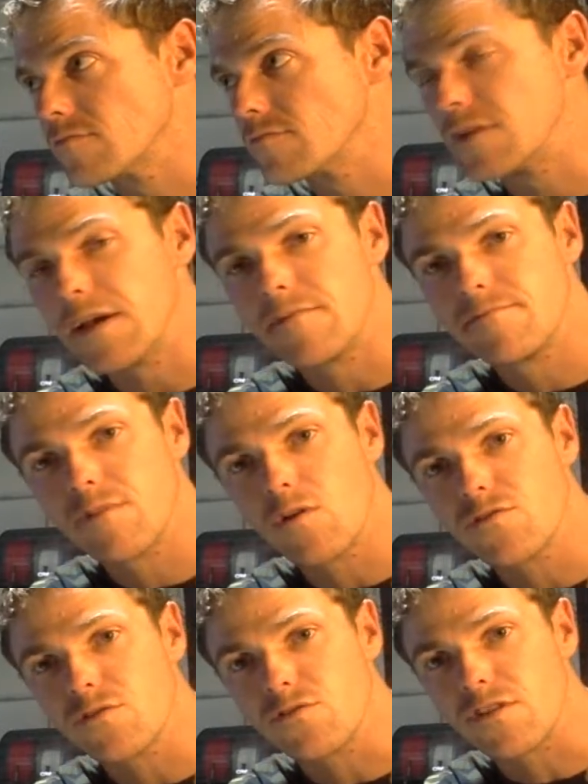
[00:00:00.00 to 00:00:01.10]
Yeah,
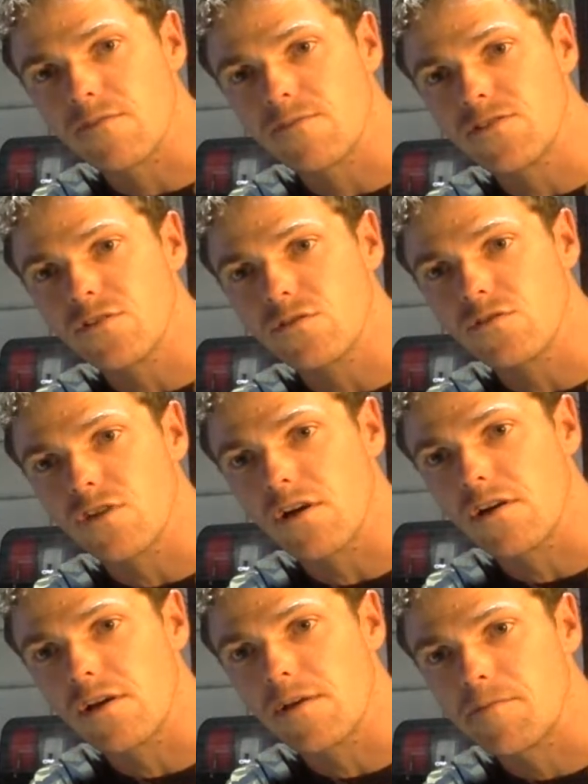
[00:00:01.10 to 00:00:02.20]
old school stuff. Physical
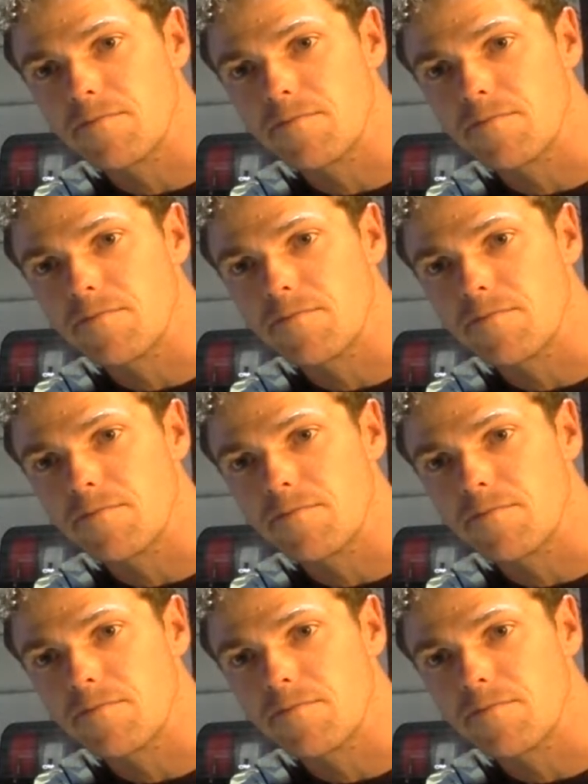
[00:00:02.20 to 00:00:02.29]
gyro. Yeah.